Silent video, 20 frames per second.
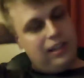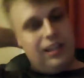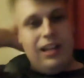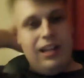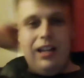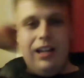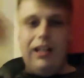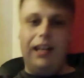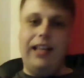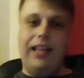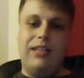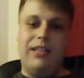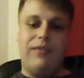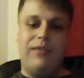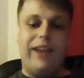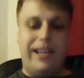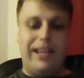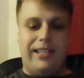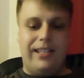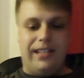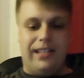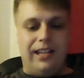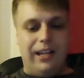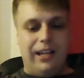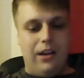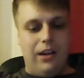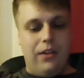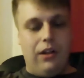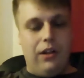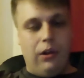let's face it,
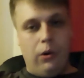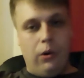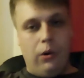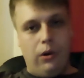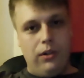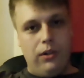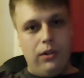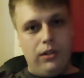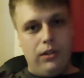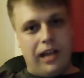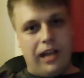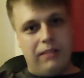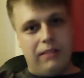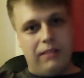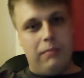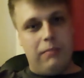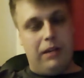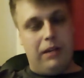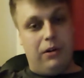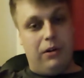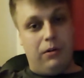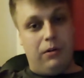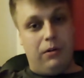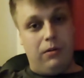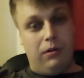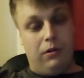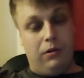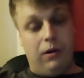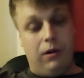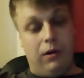the launch hasn't been
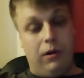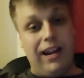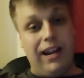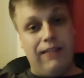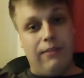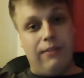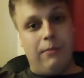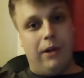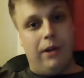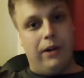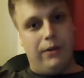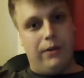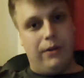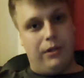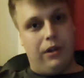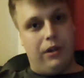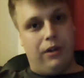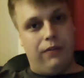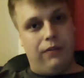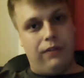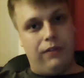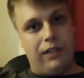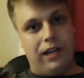great for Microsoft,